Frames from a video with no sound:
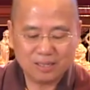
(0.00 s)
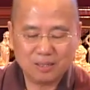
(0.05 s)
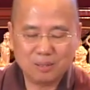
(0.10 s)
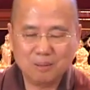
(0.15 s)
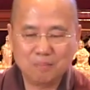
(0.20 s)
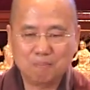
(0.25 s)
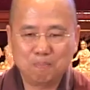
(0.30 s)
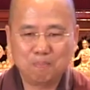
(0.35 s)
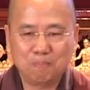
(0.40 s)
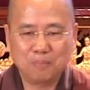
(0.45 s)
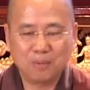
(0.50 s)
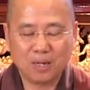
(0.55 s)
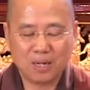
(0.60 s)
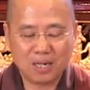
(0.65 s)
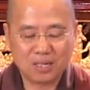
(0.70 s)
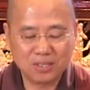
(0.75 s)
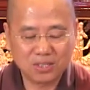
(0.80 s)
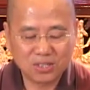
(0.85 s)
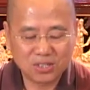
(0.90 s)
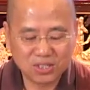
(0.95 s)
the
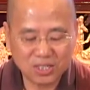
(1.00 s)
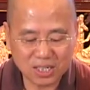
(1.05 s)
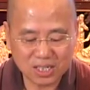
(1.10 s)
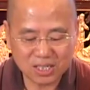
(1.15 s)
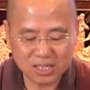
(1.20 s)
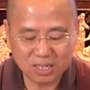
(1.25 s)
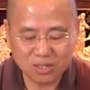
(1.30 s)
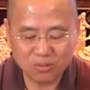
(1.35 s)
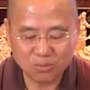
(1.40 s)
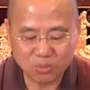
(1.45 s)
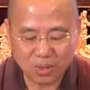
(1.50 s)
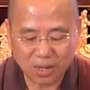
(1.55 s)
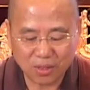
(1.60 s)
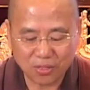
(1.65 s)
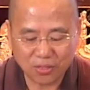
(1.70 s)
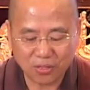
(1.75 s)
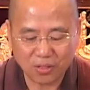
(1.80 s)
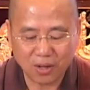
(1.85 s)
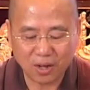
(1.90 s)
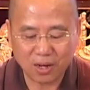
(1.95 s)
consistent right
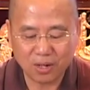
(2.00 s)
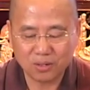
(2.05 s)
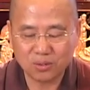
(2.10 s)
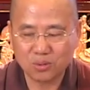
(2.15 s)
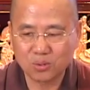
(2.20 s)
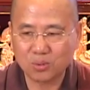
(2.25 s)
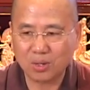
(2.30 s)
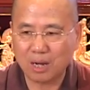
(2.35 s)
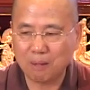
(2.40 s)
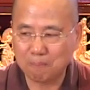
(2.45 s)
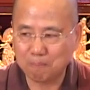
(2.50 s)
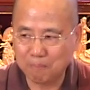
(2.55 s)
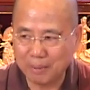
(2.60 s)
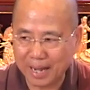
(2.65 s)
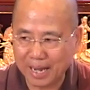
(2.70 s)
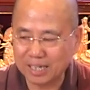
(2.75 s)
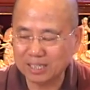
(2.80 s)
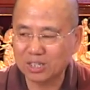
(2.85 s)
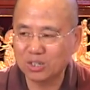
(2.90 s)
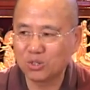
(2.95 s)
thought to
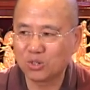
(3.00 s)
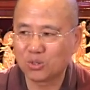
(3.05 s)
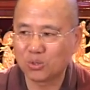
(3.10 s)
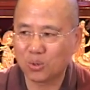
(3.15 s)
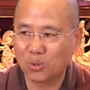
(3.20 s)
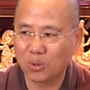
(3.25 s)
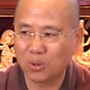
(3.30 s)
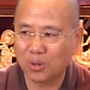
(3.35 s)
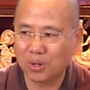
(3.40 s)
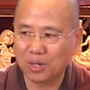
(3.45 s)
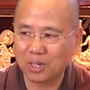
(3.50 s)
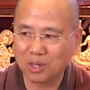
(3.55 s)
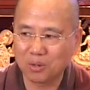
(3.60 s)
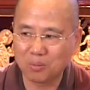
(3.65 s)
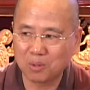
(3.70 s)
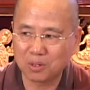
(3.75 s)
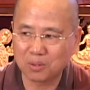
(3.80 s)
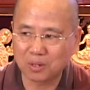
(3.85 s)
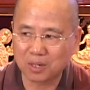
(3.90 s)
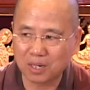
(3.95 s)
abandon joy. He
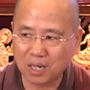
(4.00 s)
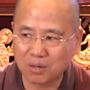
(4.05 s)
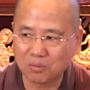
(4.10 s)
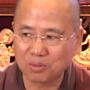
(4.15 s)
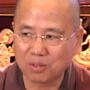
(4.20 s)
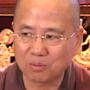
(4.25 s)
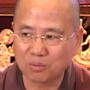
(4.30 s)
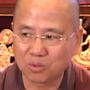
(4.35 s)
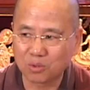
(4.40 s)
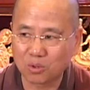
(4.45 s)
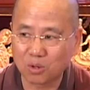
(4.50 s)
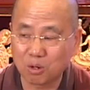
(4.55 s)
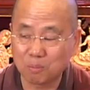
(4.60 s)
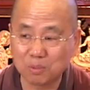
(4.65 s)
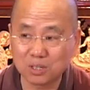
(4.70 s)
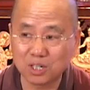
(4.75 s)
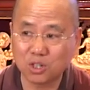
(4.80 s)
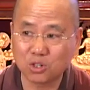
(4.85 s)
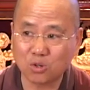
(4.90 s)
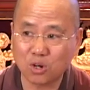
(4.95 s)
wants to get rid of the joy.
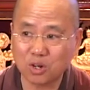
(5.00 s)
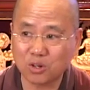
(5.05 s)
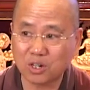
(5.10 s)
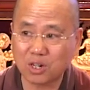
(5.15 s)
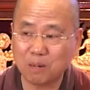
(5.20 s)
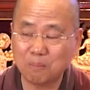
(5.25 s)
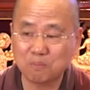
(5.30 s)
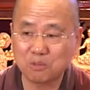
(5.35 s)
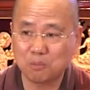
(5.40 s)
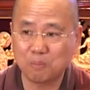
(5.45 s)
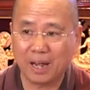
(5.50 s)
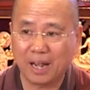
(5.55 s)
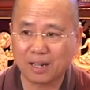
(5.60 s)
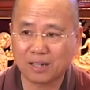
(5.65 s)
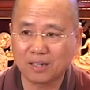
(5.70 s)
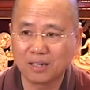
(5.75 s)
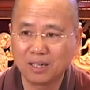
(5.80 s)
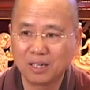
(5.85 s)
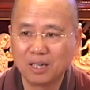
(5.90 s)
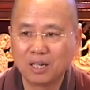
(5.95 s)
But the joy comes
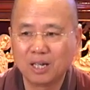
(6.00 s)
back.